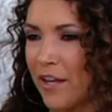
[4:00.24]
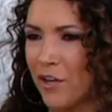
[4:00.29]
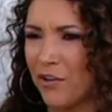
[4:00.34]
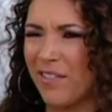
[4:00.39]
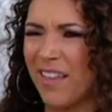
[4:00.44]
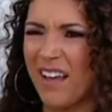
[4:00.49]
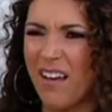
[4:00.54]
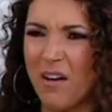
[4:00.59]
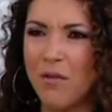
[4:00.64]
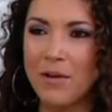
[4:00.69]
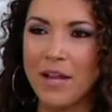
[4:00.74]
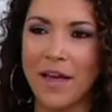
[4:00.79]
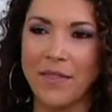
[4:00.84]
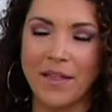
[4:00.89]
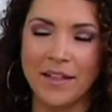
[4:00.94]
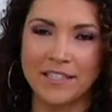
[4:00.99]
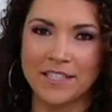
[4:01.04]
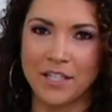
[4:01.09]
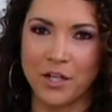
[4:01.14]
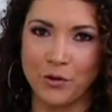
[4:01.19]
you're like, oh yeah,
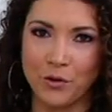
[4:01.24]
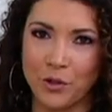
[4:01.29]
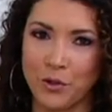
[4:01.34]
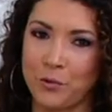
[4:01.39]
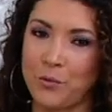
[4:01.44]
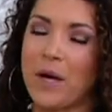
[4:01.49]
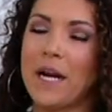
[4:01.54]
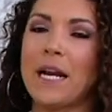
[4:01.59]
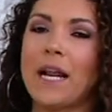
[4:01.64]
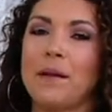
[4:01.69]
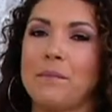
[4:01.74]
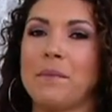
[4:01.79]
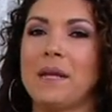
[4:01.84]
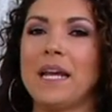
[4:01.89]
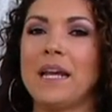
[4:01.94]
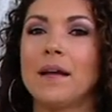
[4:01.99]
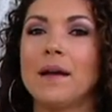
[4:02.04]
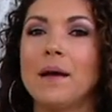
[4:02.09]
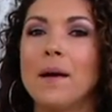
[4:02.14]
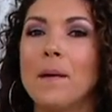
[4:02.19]
that's gonna look great on
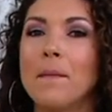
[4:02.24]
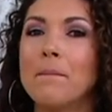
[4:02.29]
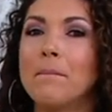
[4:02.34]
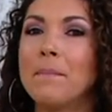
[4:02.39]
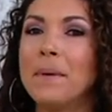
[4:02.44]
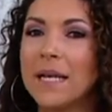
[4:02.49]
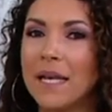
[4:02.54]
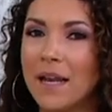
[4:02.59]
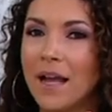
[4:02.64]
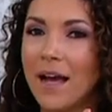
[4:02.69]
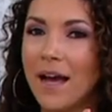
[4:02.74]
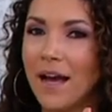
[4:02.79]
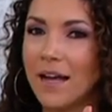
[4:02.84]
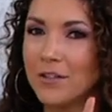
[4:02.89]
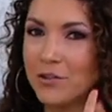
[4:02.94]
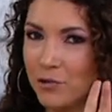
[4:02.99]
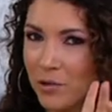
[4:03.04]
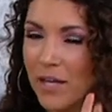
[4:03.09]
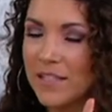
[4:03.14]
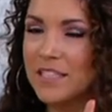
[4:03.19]
me
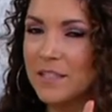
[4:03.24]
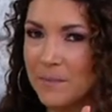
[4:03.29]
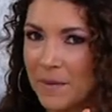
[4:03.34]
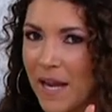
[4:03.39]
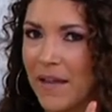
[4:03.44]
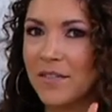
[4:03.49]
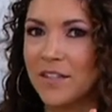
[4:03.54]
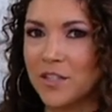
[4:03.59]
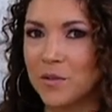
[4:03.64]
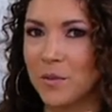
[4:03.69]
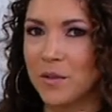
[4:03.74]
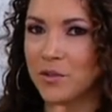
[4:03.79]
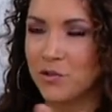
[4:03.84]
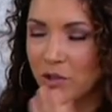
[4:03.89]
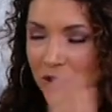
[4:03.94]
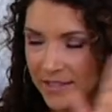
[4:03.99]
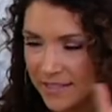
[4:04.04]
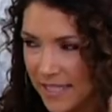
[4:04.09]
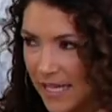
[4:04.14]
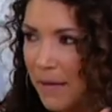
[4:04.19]
trust me on this one.
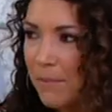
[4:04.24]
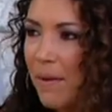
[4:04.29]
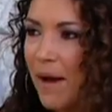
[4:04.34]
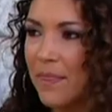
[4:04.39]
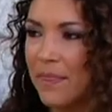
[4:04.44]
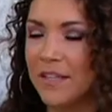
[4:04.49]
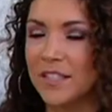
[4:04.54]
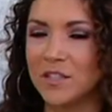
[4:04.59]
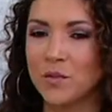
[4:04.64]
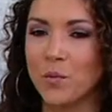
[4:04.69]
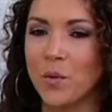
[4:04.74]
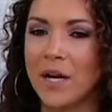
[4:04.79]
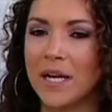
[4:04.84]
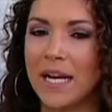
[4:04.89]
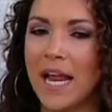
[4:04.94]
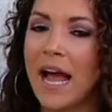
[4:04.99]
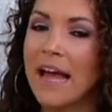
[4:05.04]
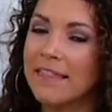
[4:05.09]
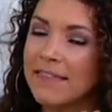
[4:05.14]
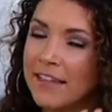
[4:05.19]
Trust Kim yeah. on this
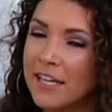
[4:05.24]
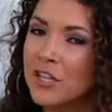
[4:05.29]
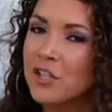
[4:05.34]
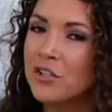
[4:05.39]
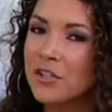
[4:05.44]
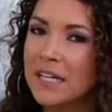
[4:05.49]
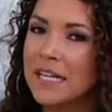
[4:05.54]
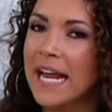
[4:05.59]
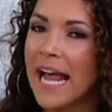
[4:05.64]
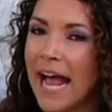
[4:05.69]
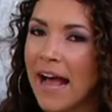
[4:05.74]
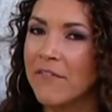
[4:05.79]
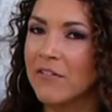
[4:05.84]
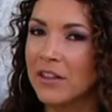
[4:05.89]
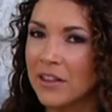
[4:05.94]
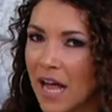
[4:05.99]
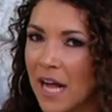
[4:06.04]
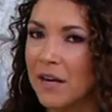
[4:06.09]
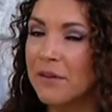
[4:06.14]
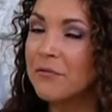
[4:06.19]
one. I think you're going to have a
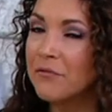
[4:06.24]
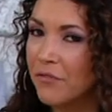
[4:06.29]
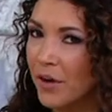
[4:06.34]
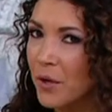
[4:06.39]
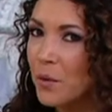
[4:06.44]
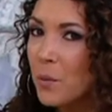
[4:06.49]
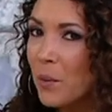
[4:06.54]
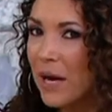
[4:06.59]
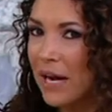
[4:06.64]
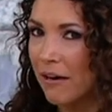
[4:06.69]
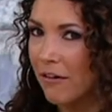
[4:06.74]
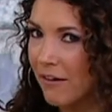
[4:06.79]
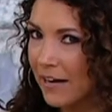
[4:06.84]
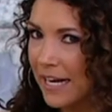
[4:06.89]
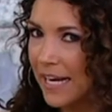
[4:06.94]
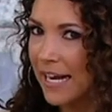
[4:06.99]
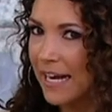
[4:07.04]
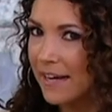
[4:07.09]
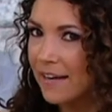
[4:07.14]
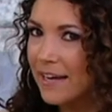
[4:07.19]
lot of fun
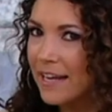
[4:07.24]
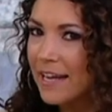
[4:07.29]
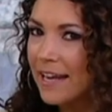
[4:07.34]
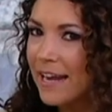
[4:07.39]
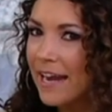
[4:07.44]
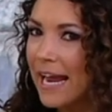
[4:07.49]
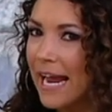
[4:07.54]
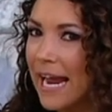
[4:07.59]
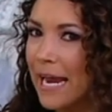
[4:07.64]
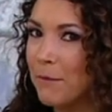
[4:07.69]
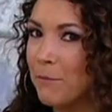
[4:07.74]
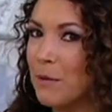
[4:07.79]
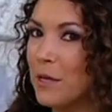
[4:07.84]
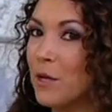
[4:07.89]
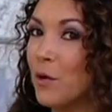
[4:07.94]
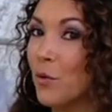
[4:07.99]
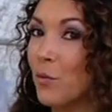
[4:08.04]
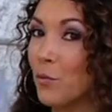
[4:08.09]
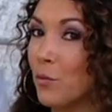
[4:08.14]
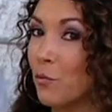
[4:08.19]
wearing it and
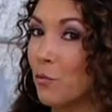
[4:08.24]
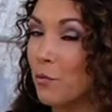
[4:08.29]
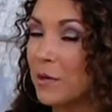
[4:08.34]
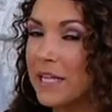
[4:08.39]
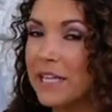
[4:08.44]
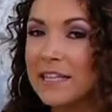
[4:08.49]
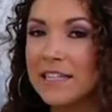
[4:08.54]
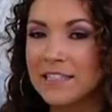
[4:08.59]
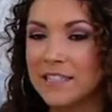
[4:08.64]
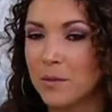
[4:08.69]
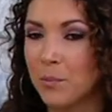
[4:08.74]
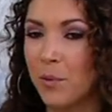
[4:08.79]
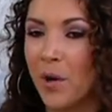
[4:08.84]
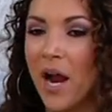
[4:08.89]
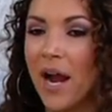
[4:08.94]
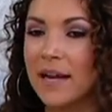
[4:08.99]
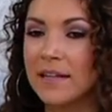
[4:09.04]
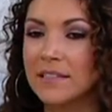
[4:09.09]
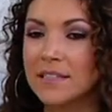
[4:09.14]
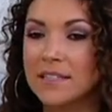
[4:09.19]
be really
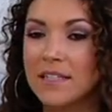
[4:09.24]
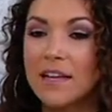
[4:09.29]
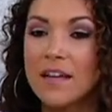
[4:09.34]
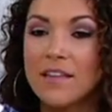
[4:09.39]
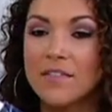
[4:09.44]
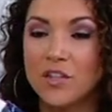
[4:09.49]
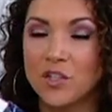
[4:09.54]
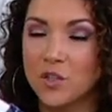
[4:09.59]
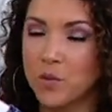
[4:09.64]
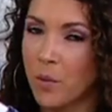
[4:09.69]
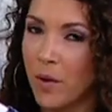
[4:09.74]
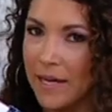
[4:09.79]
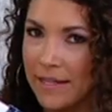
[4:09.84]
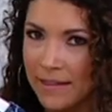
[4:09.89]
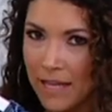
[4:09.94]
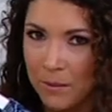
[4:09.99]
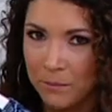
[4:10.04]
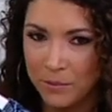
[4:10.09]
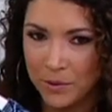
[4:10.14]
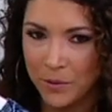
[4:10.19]
surprised. The
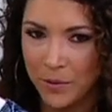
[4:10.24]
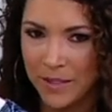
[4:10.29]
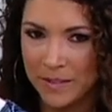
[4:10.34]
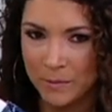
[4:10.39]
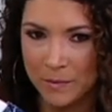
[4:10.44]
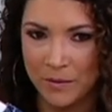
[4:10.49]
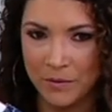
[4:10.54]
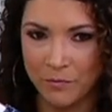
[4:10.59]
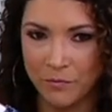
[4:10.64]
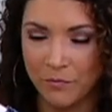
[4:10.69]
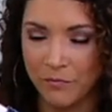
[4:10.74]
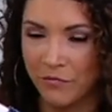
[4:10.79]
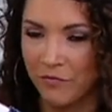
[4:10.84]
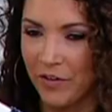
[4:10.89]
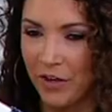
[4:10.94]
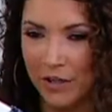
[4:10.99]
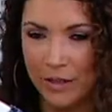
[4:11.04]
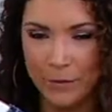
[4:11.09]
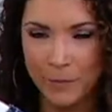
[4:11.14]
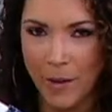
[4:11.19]
Twilight Blue has been
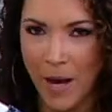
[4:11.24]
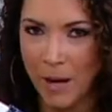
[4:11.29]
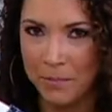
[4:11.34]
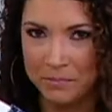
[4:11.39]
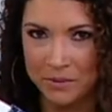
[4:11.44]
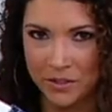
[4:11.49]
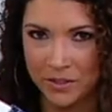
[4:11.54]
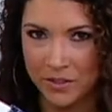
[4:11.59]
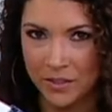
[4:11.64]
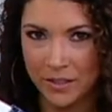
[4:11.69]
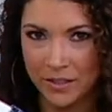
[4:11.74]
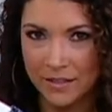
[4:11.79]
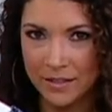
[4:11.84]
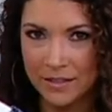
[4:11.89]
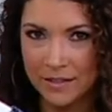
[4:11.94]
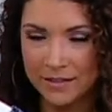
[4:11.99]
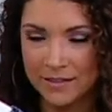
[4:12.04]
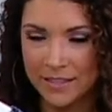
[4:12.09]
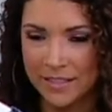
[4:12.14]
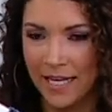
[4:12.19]
very popular
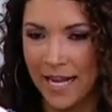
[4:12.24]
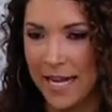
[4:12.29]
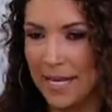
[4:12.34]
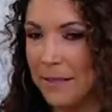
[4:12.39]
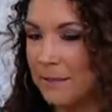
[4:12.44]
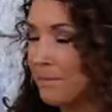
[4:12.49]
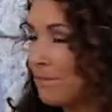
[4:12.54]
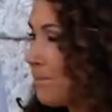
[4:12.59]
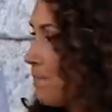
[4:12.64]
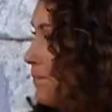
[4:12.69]
tonight.